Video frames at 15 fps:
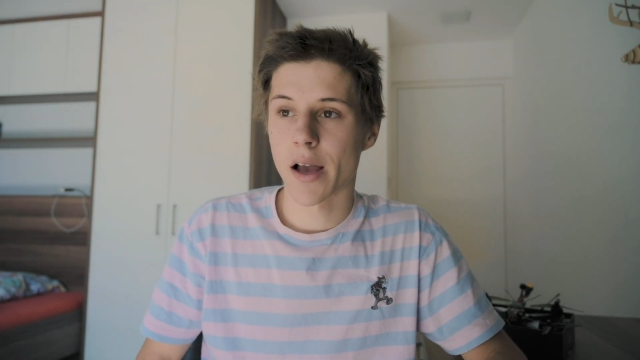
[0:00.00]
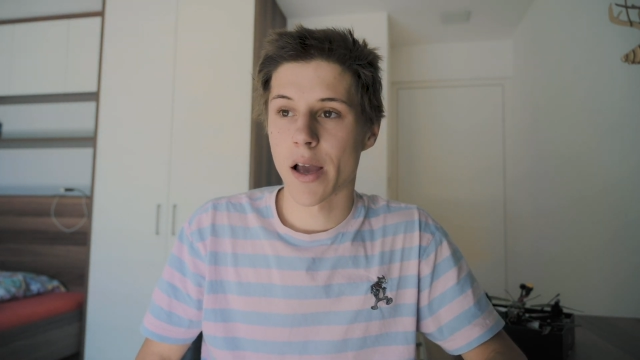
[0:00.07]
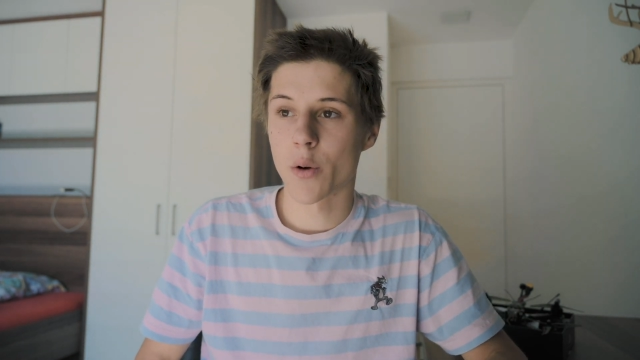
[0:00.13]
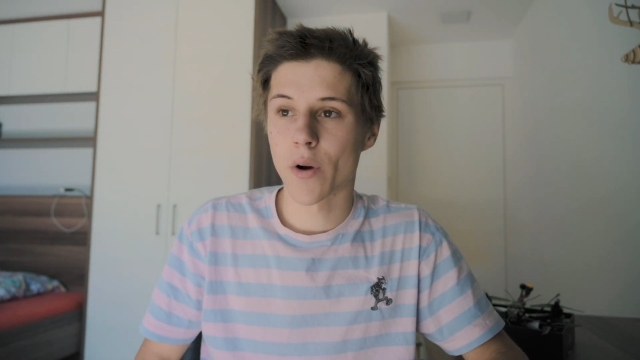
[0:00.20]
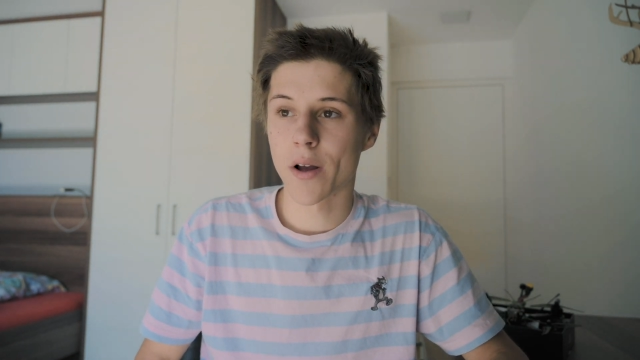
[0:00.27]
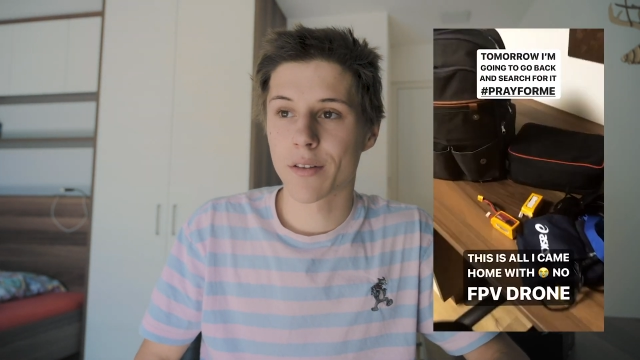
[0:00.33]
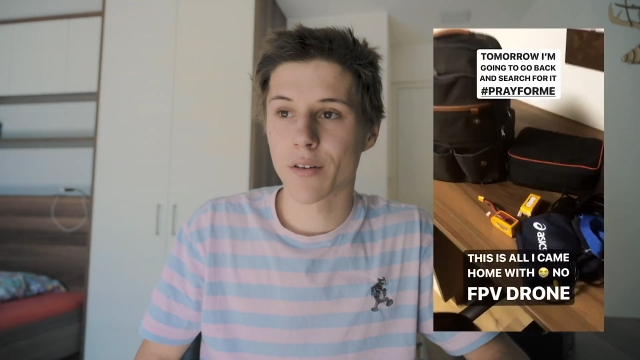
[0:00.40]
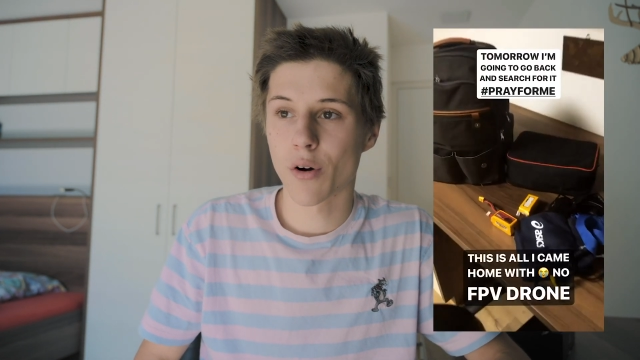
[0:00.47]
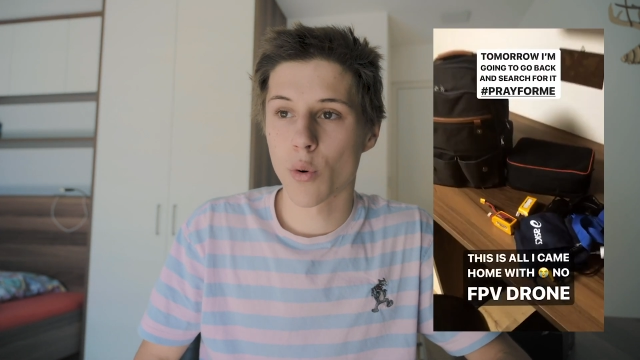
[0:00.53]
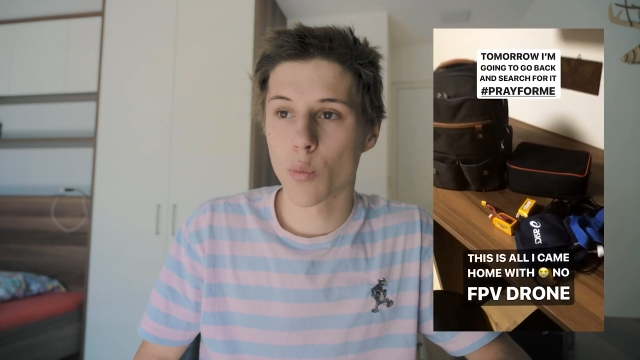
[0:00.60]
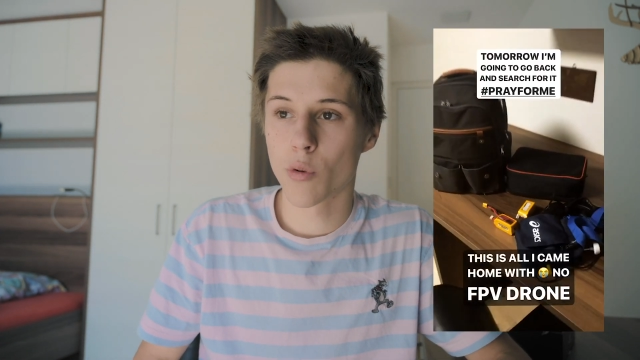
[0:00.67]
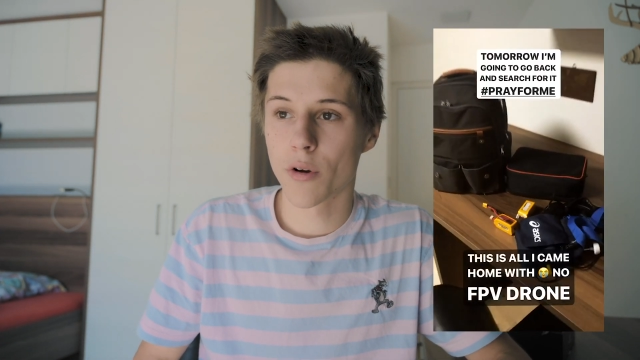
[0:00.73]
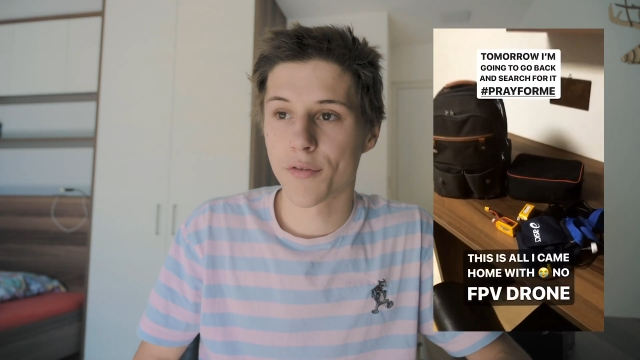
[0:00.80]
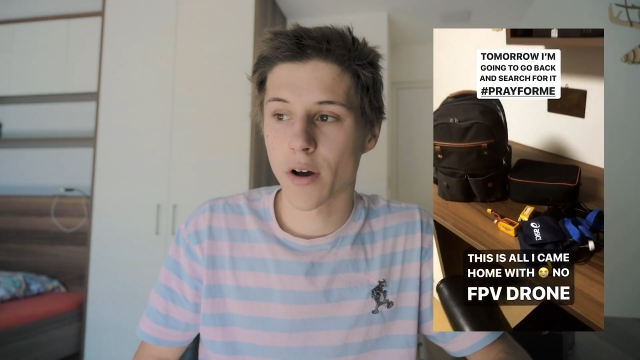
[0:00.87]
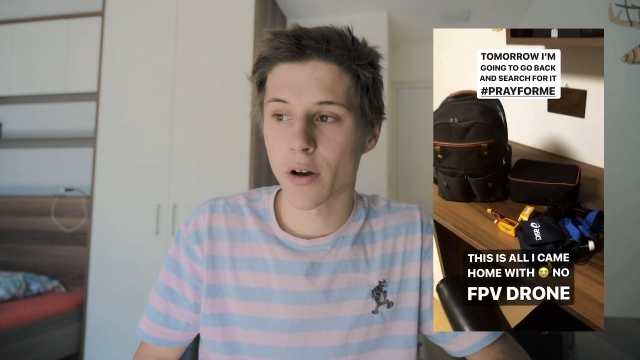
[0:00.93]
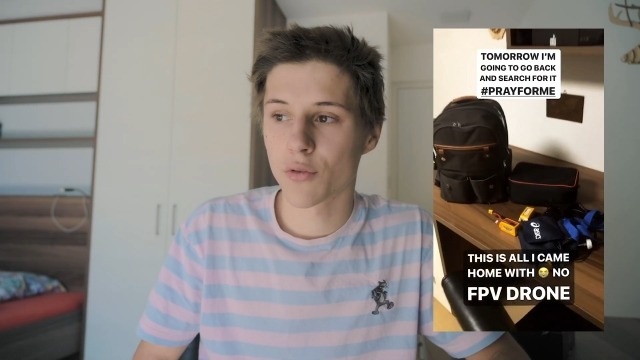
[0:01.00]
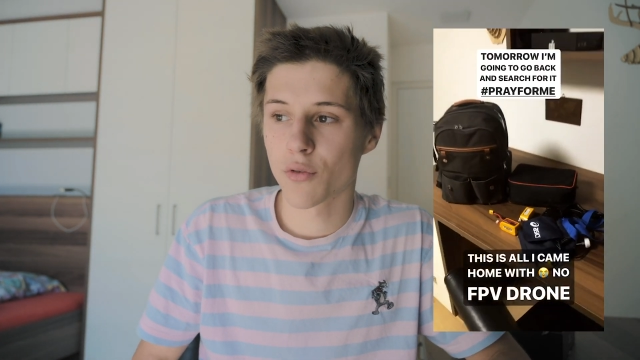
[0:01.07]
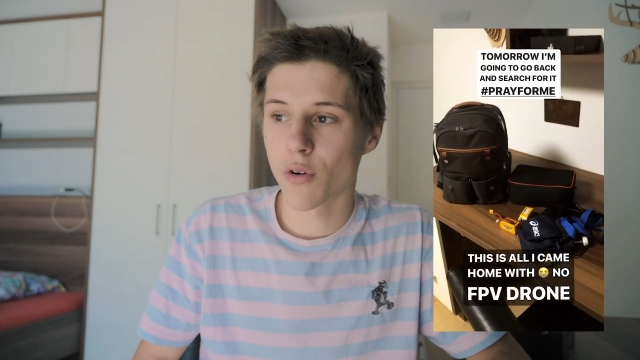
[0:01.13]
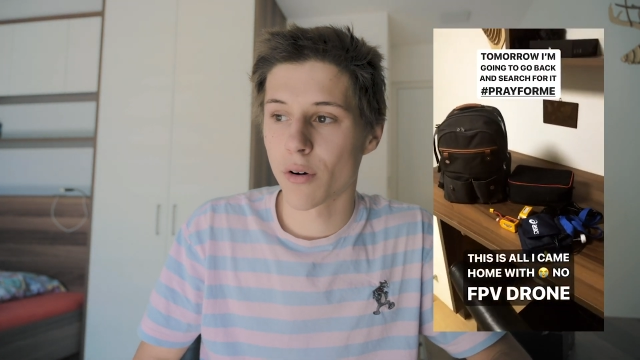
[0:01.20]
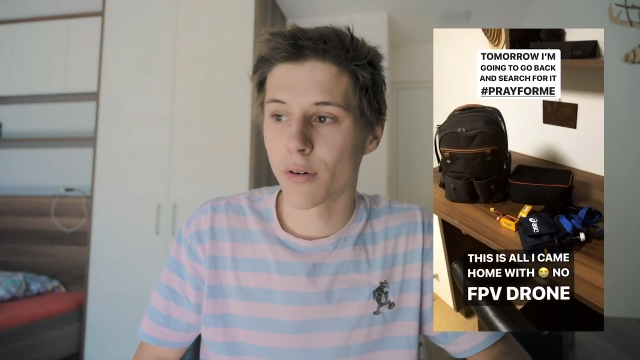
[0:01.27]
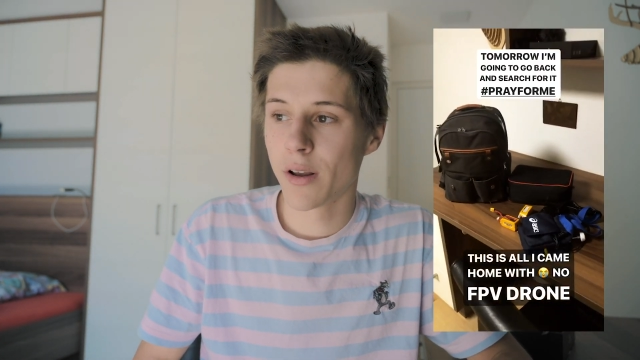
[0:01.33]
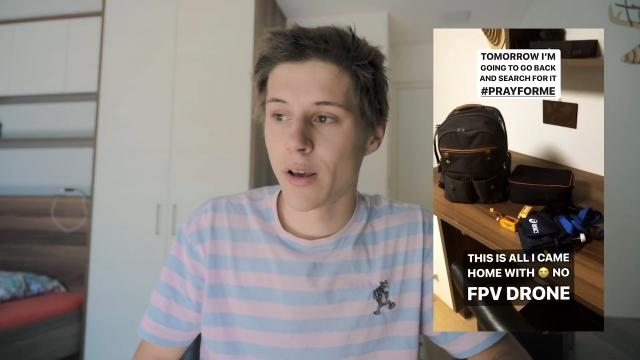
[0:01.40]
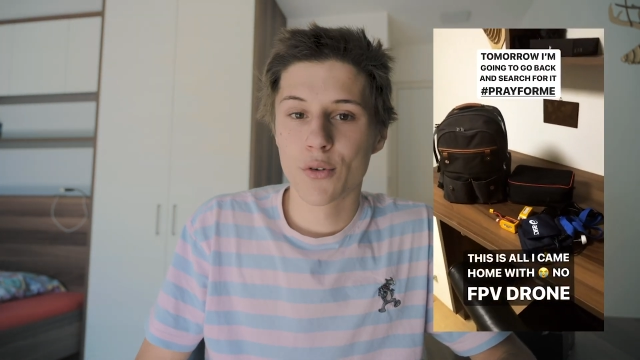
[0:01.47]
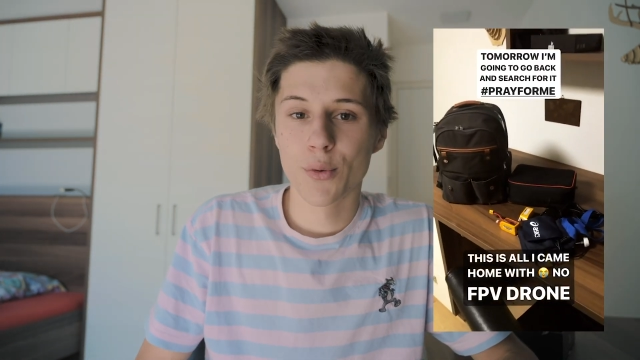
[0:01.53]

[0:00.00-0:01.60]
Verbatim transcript: I went home without drone.